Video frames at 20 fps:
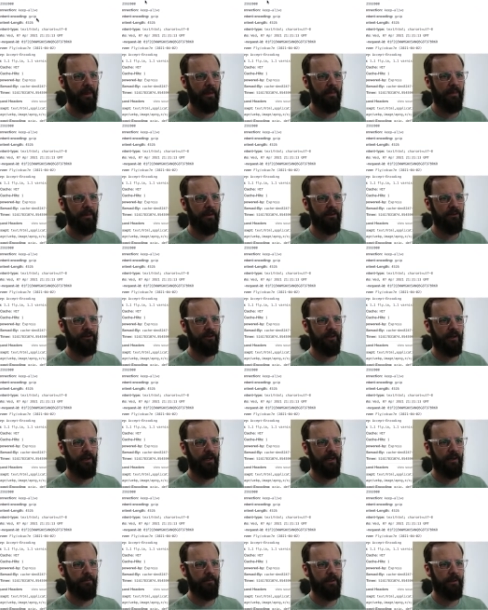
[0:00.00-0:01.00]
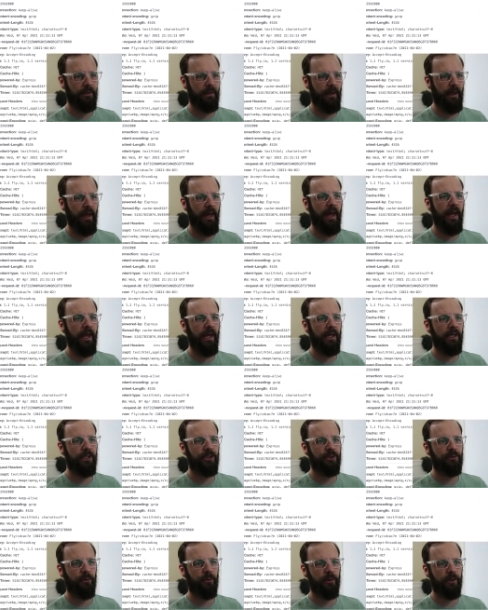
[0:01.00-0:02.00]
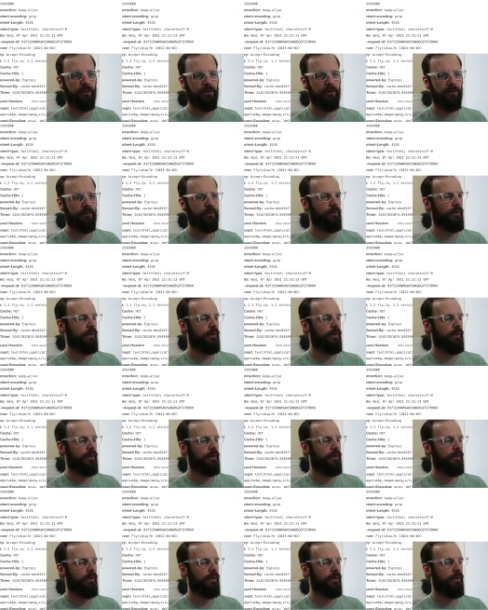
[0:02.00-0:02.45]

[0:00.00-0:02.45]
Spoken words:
This time, age 42.